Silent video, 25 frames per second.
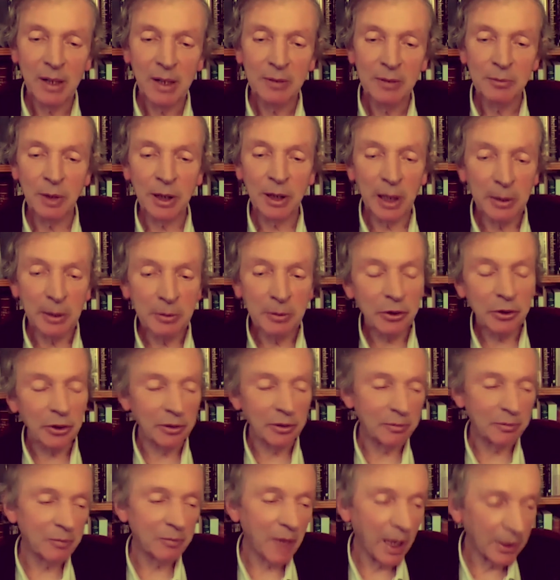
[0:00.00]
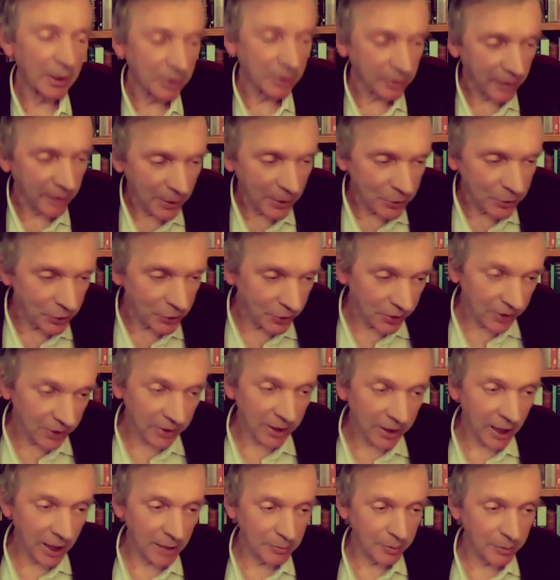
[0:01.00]
When I was an undergraduate at
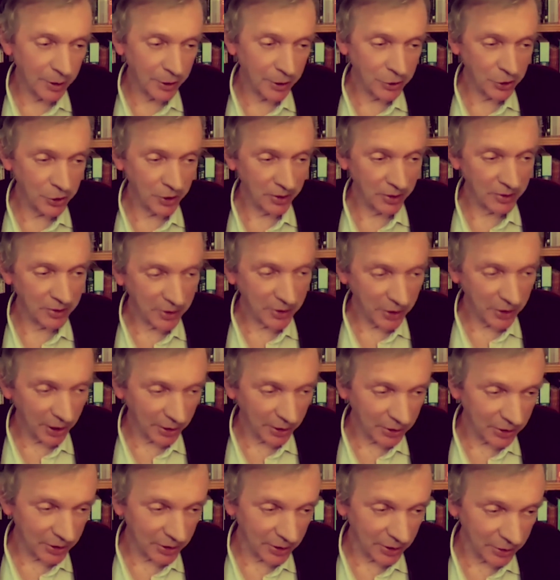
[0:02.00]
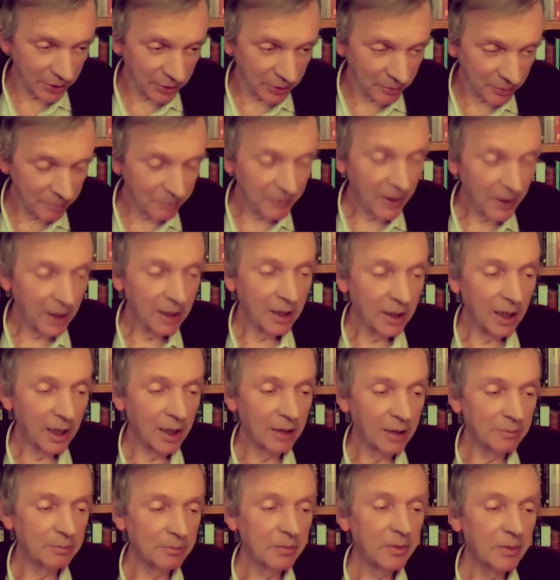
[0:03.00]
Cambridge in the 60s,
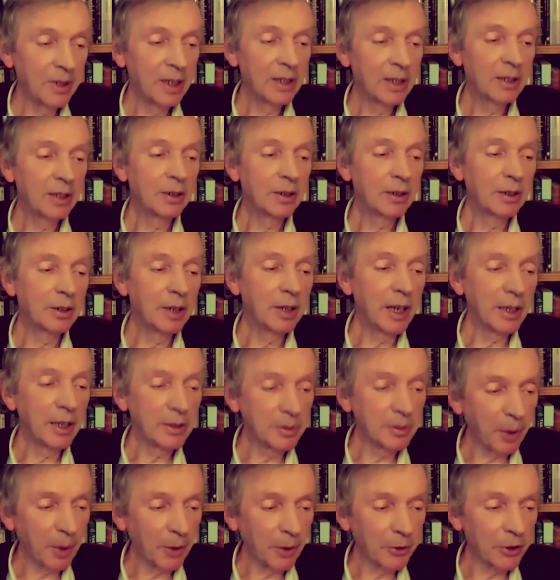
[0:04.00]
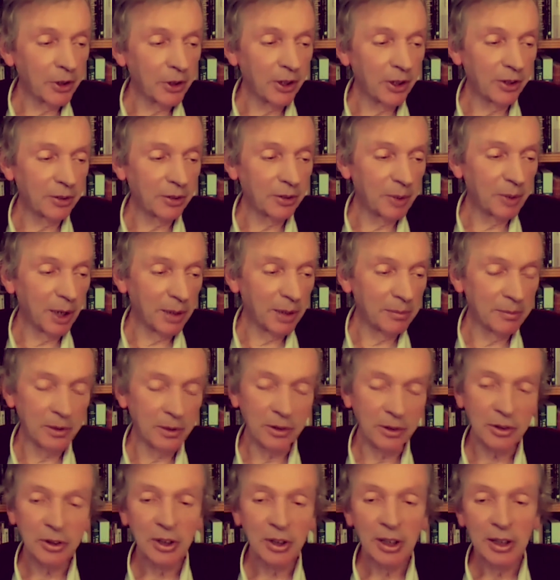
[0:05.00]
um, in the botany
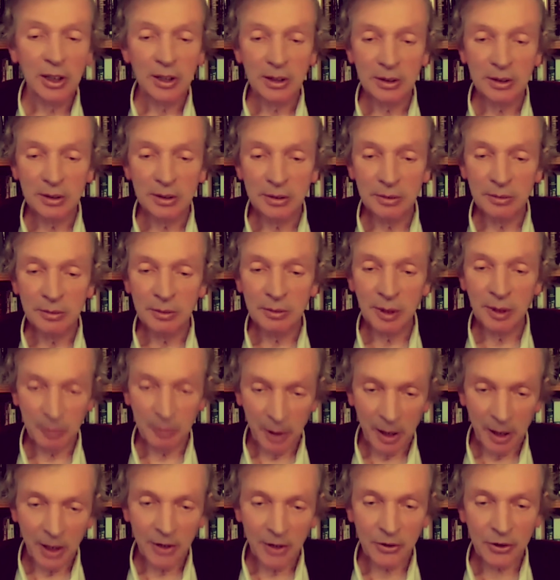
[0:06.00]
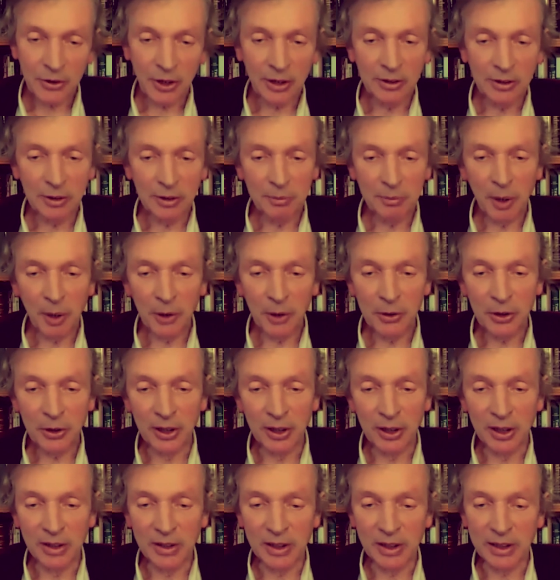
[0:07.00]
department, where, where I studied
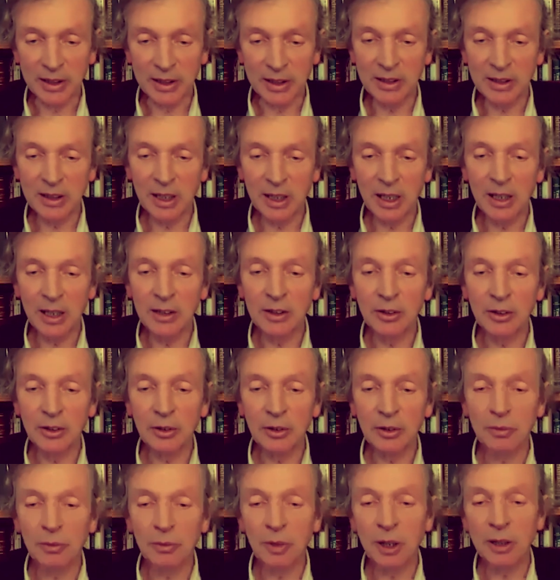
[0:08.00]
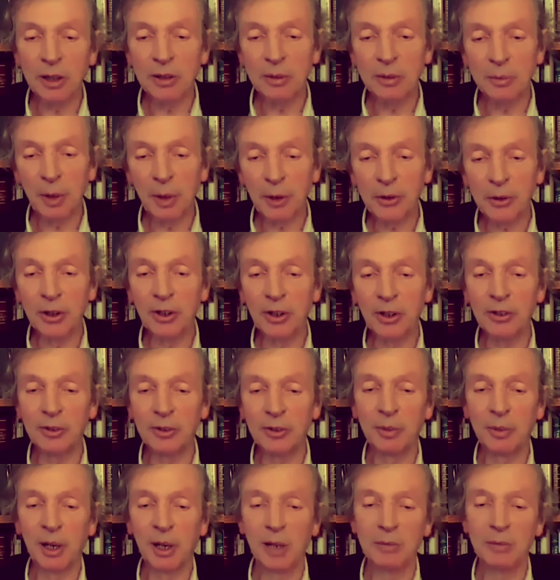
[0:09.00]
botany there, and in the botany
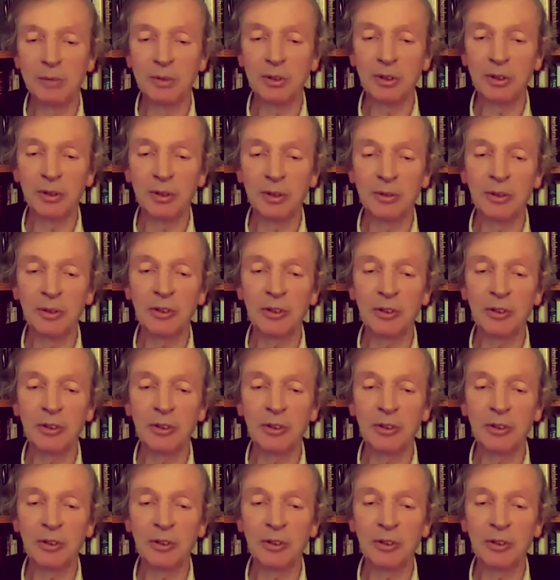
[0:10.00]
department, there was